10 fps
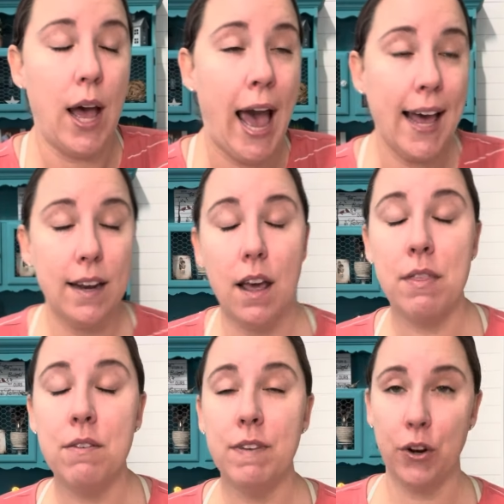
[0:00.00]
at
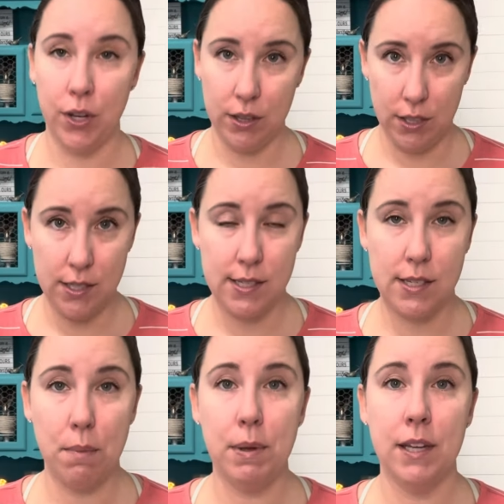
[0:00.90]
the very
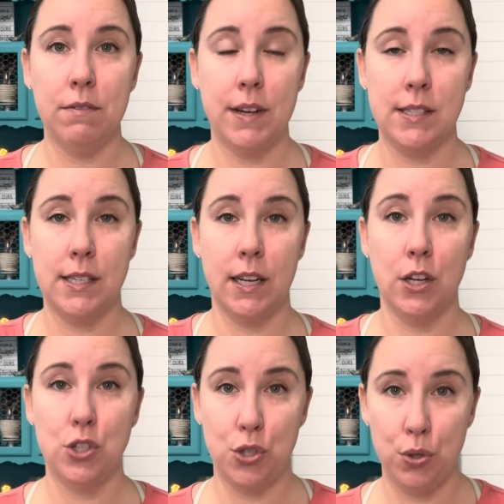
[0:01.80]
least be
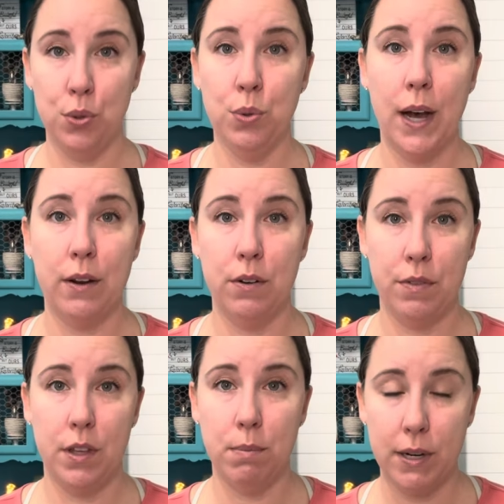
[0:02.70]
investing two out of
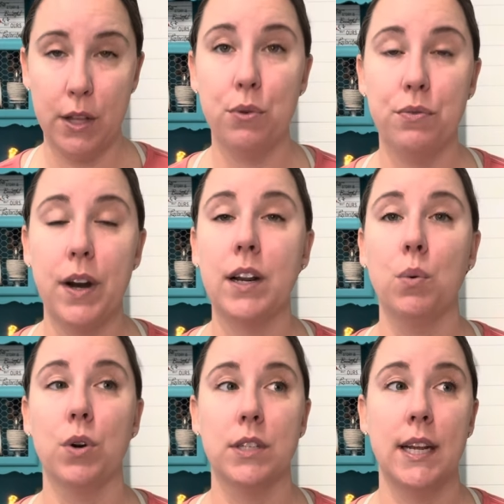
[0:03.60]
the Monday through Friday
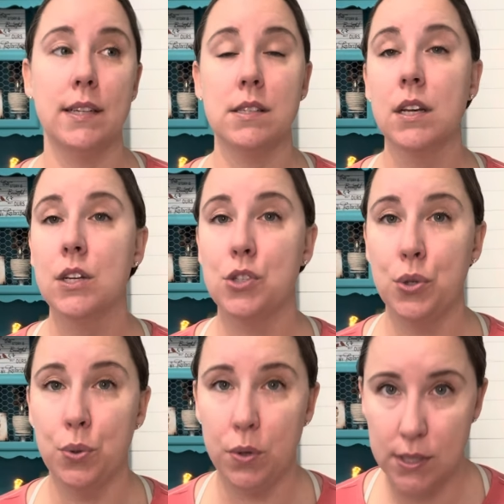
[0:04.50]
workdays
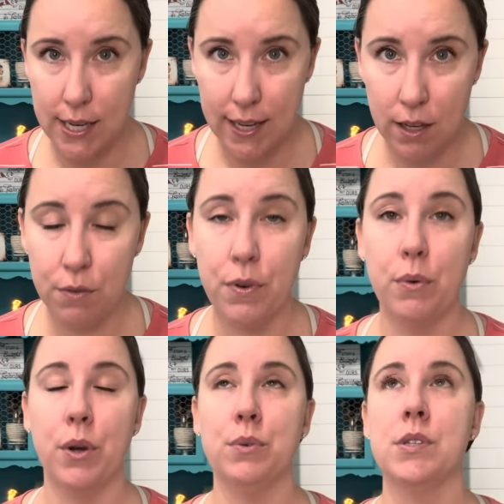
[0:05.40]
to taking
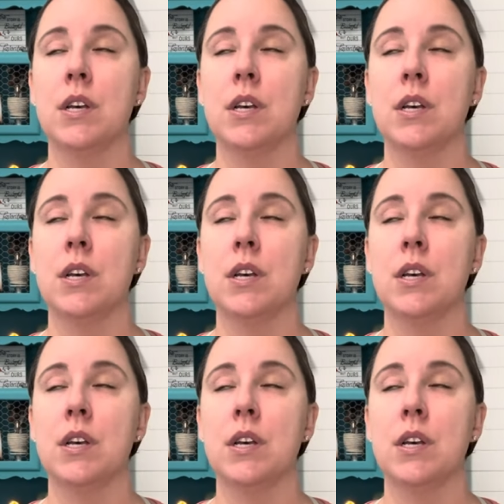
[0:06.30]
photos